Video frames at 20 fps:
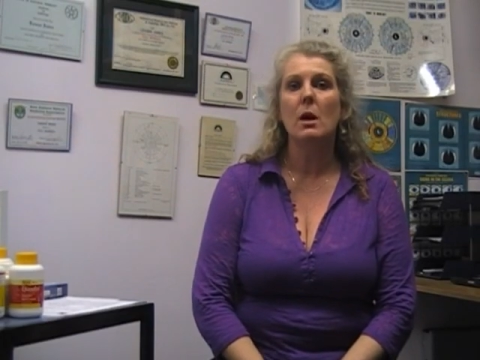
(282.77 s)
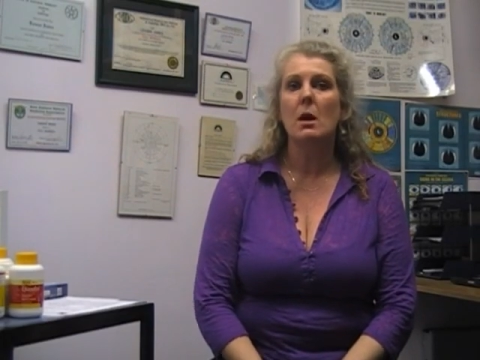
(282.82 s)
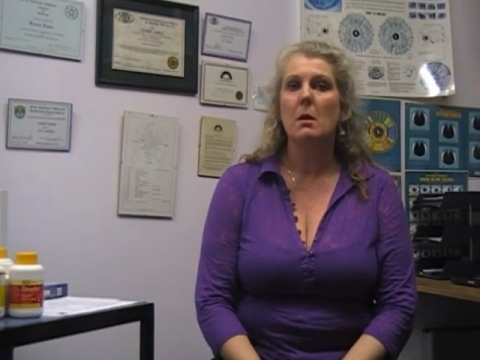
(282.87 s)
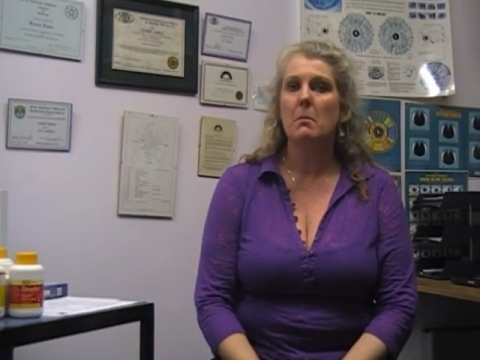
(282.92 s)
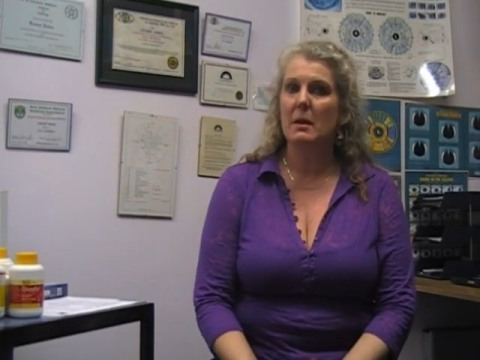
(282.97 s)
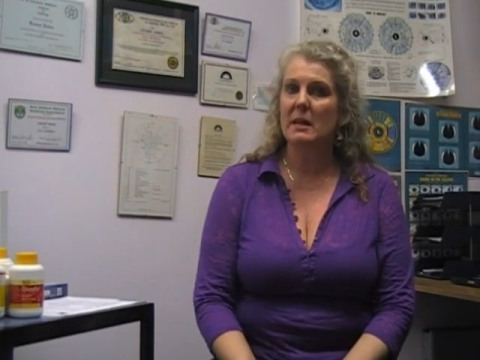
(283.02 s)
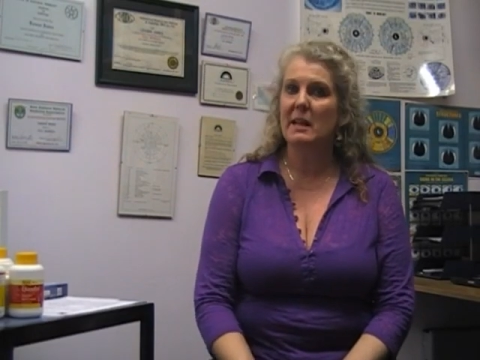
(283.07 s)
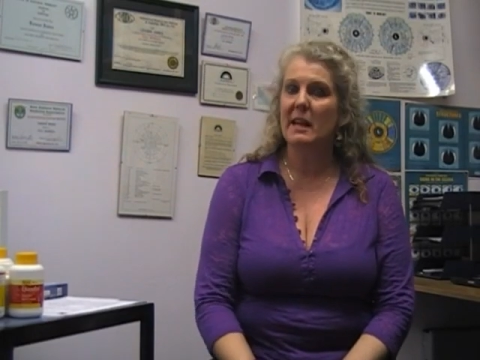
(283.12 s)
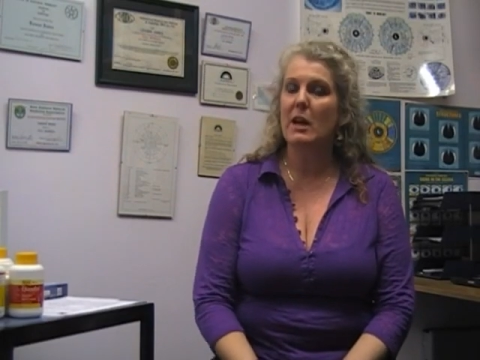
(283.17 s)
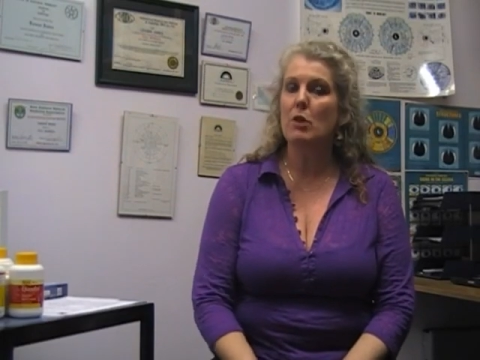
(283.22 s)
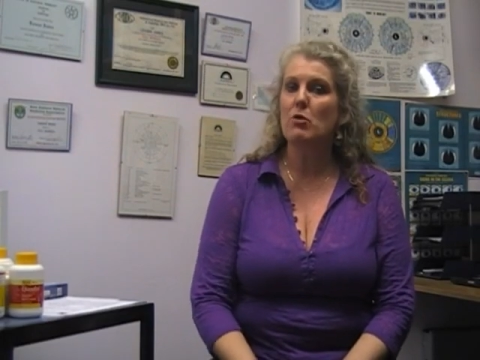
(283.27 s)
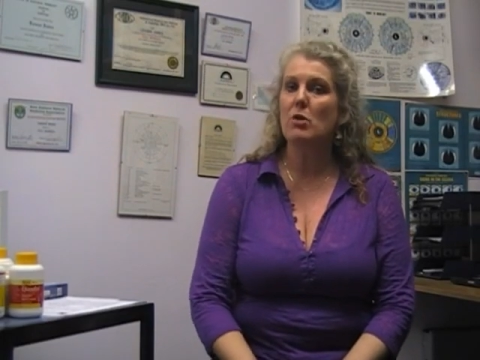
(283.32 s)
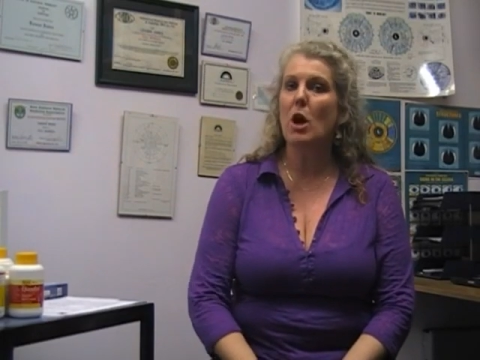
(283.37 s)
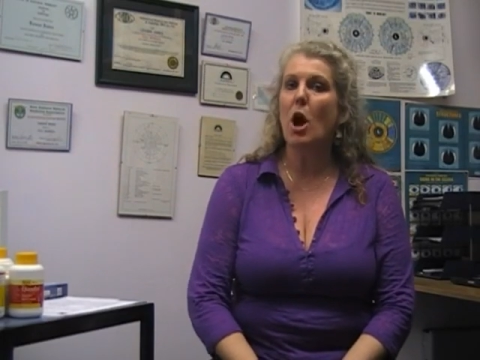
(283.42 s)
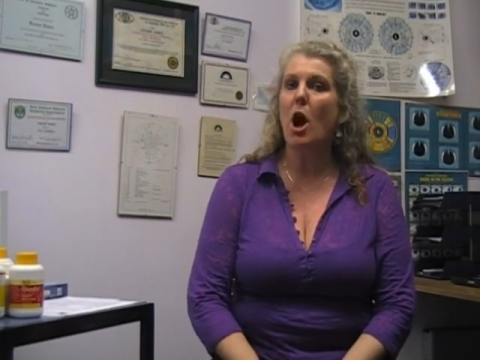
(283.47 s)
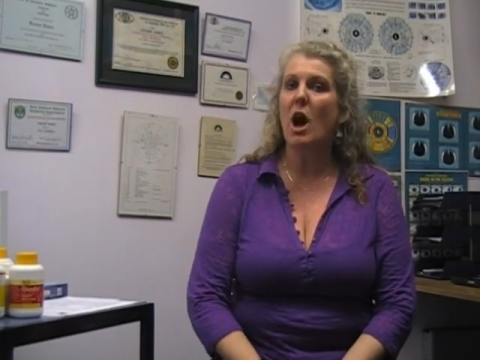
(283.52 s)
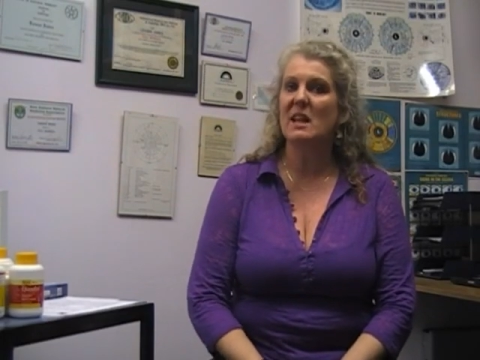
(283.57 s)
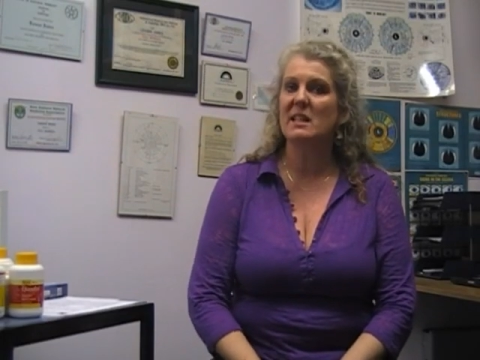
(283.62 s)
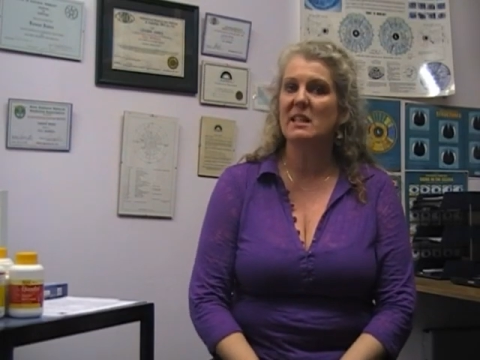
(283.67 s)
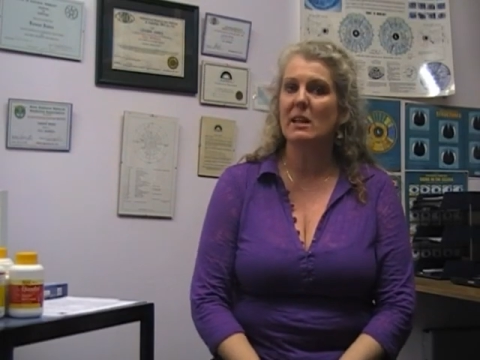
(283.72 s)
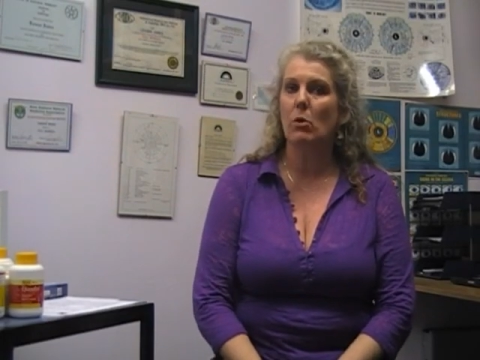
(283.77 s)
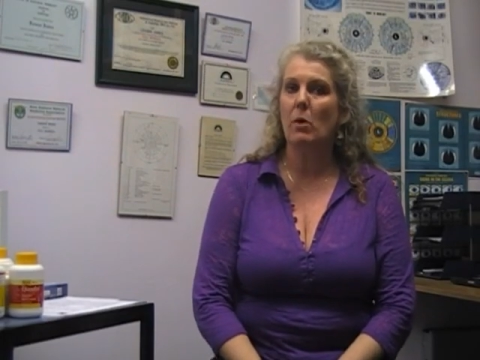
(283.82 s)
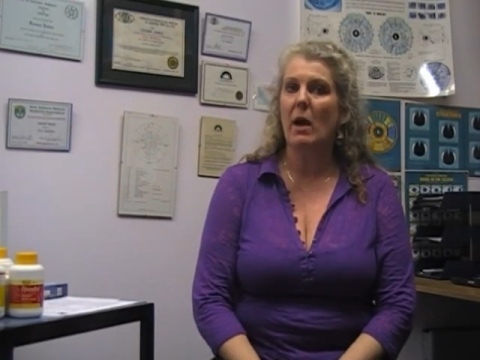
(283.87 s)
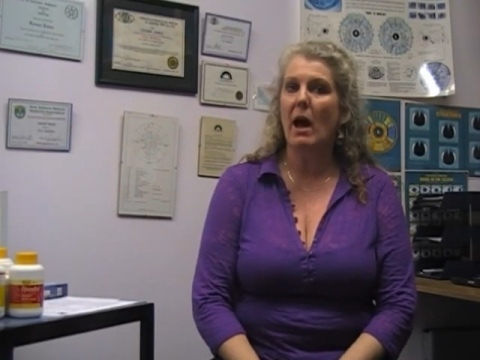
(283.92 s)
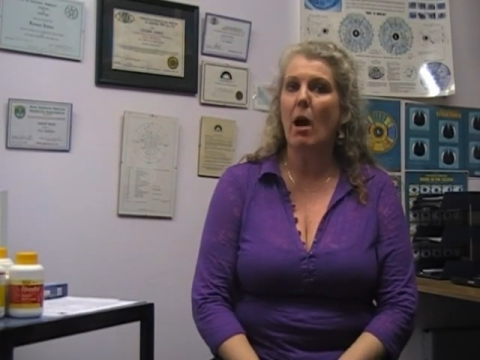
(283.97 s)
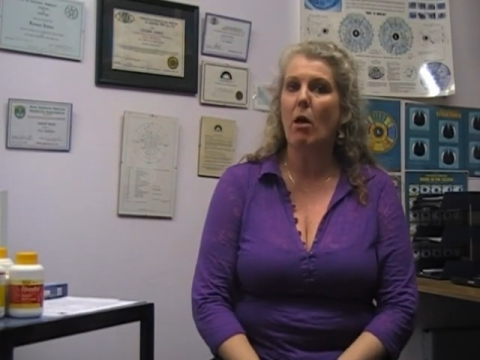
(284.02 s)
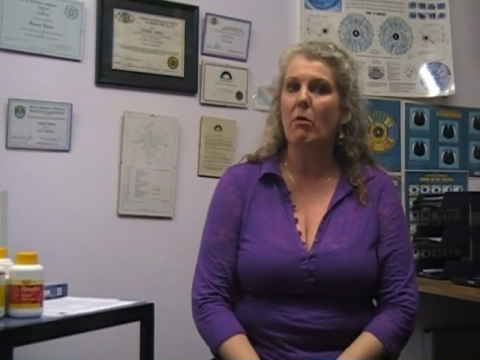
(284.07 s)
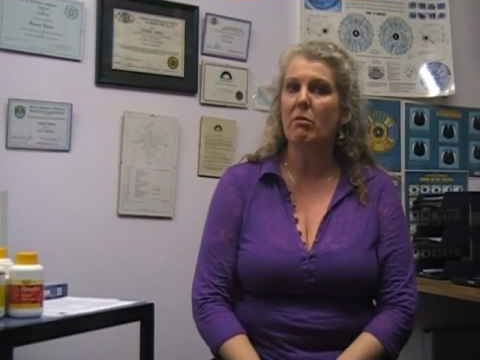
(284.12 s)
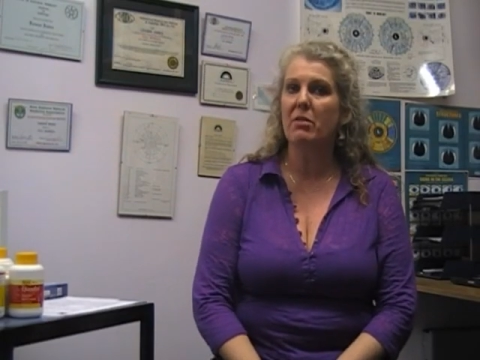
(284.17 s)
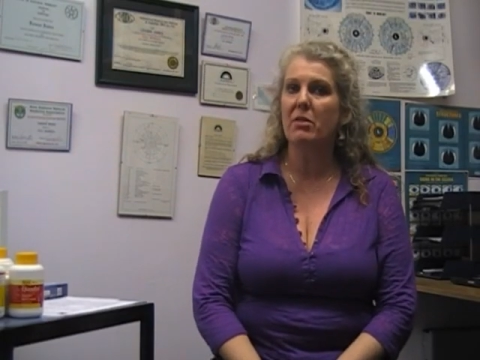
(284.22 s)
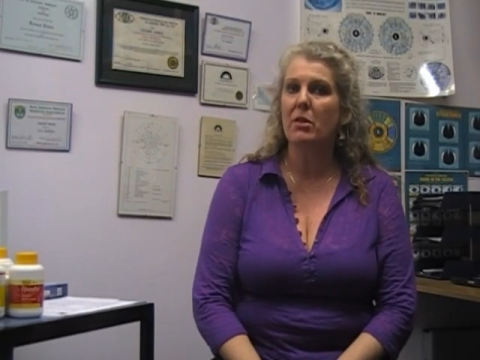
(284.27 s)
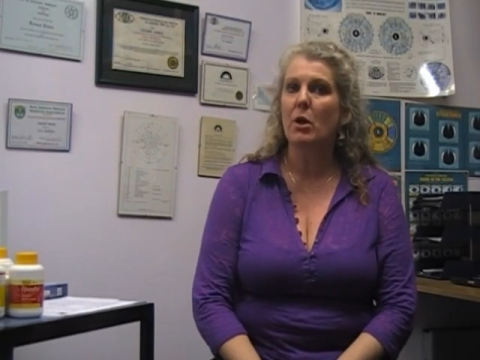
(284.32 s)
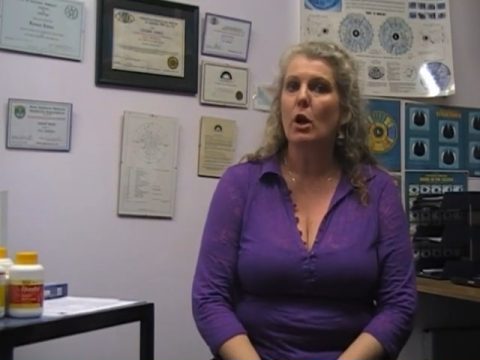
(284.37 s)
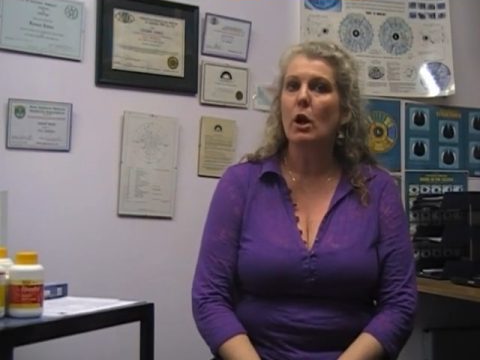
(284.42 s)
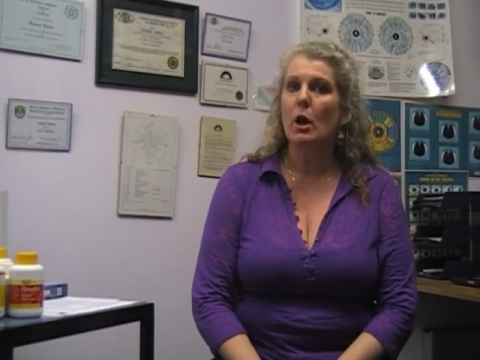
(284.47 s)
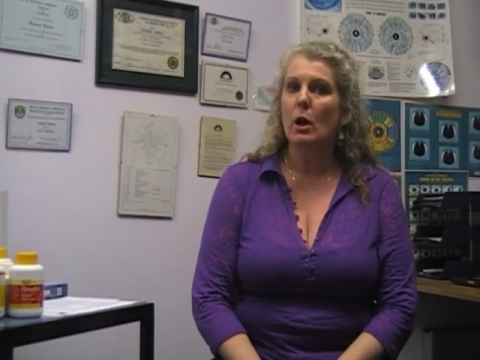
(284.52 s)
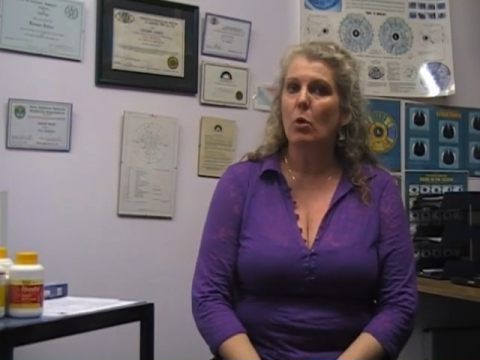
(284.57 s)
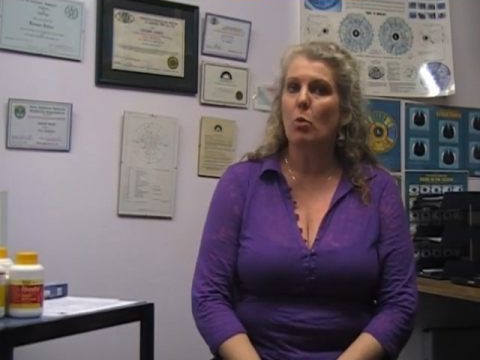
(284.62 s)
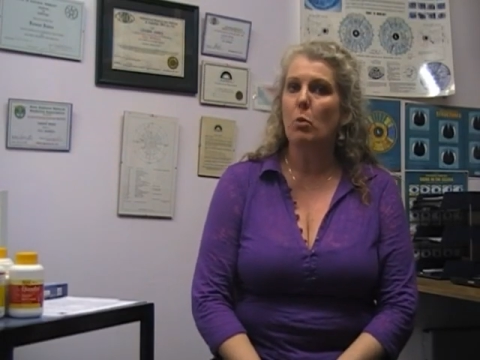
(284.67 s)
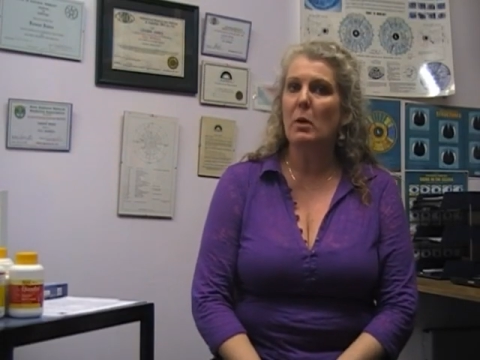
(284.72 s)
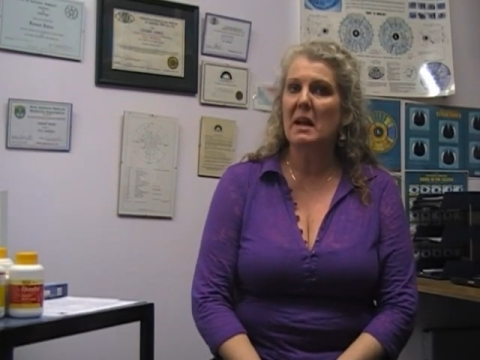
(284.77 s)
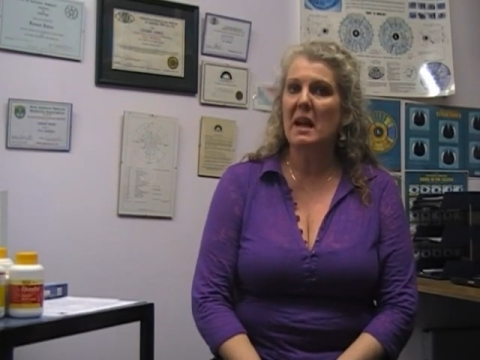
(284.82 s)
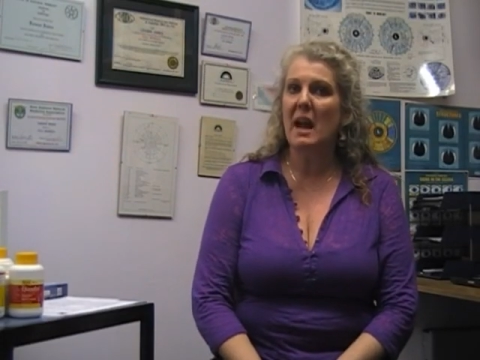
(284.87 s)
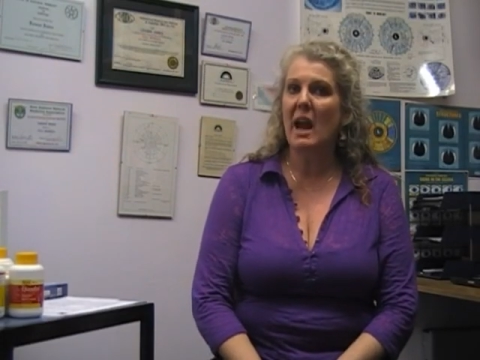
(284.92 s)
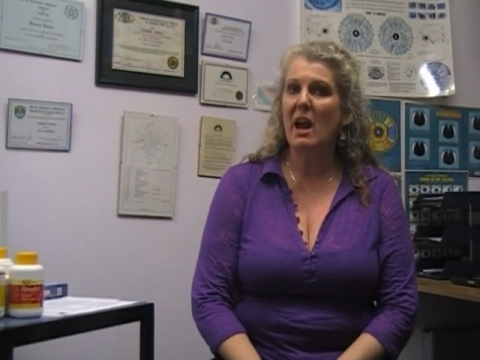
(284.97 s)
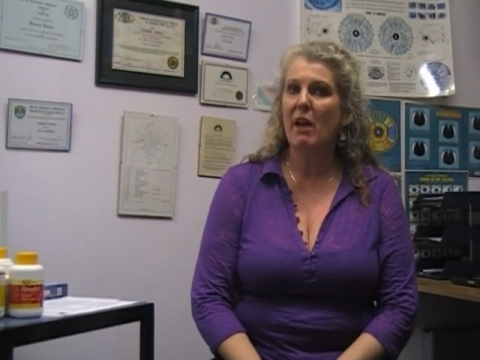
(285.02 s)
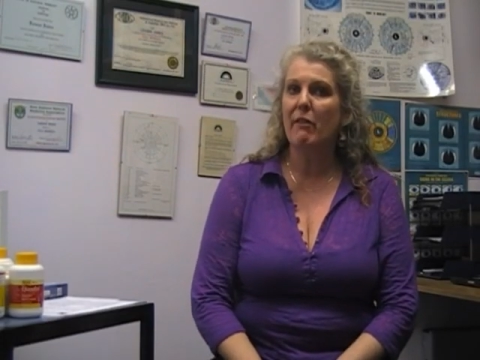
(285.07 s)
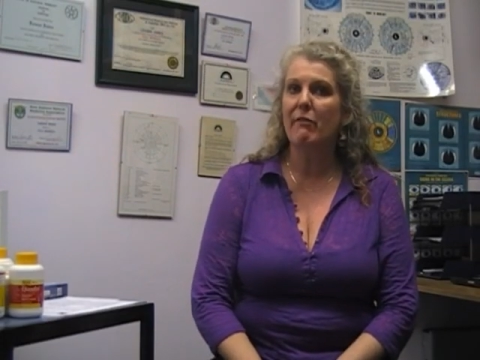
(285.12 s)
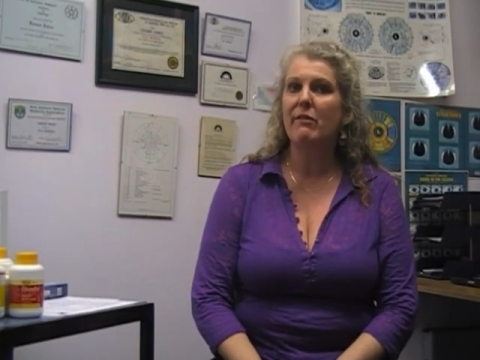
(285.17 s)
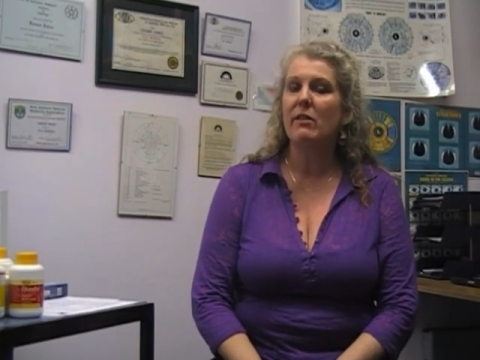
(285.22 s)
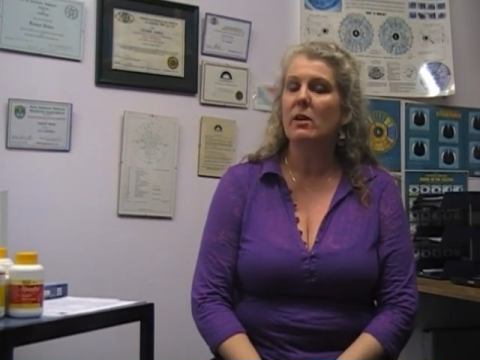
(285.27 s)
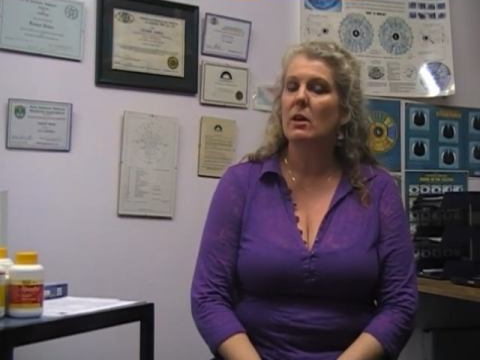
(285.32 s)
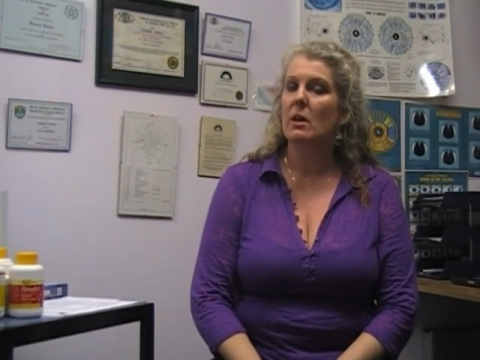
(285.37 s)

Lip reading: But here at Ideal Health we have